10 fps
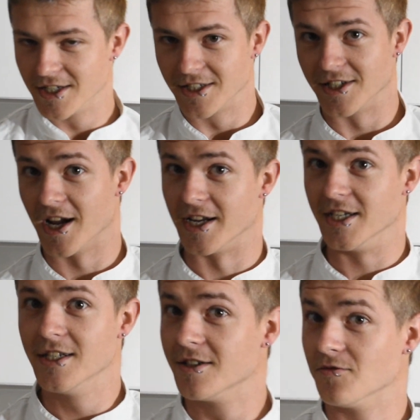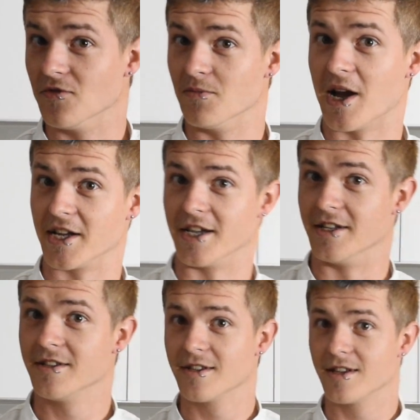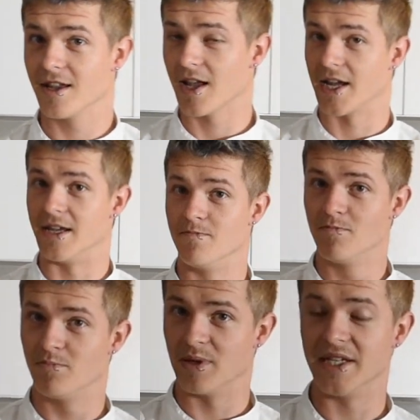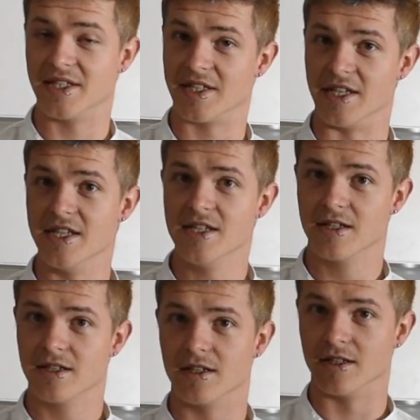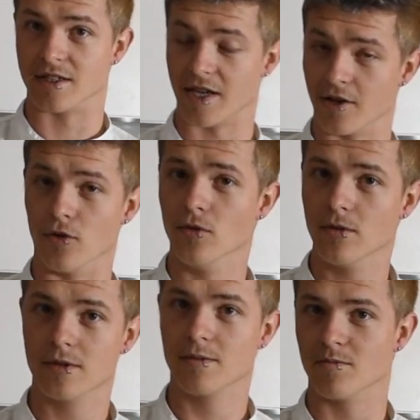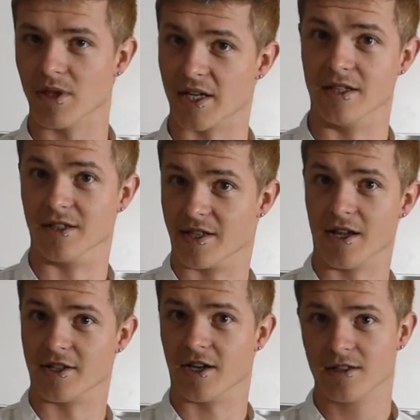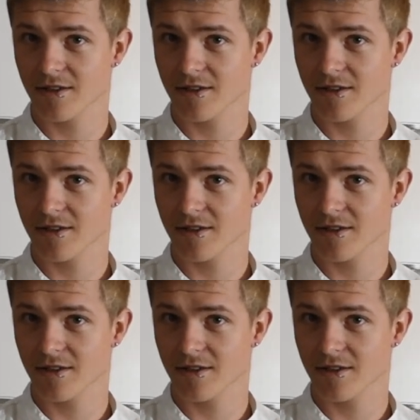Today we're making a beastie as hell bloody lasagna.